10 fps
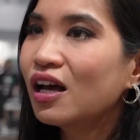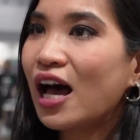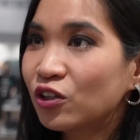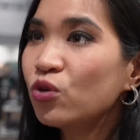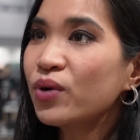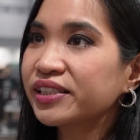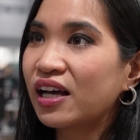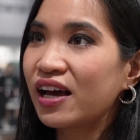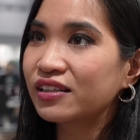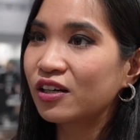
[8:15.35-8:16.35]
had always
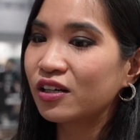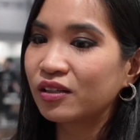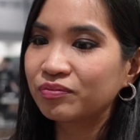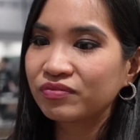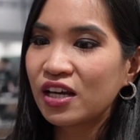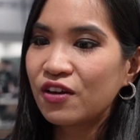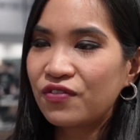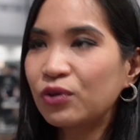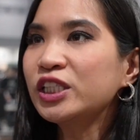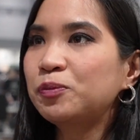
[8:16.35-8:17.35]
had a
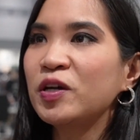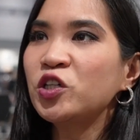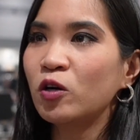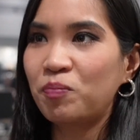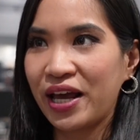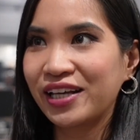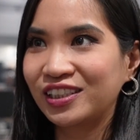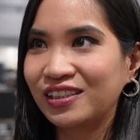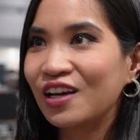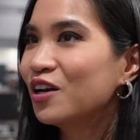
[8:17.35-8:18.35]
very special
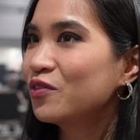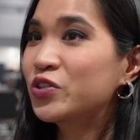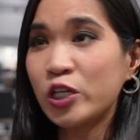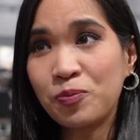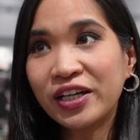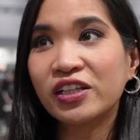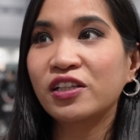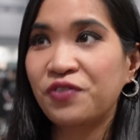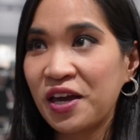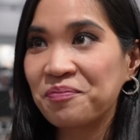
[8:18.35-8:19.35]
place just because
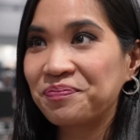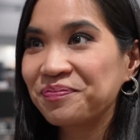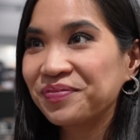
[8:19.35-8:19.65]
of him.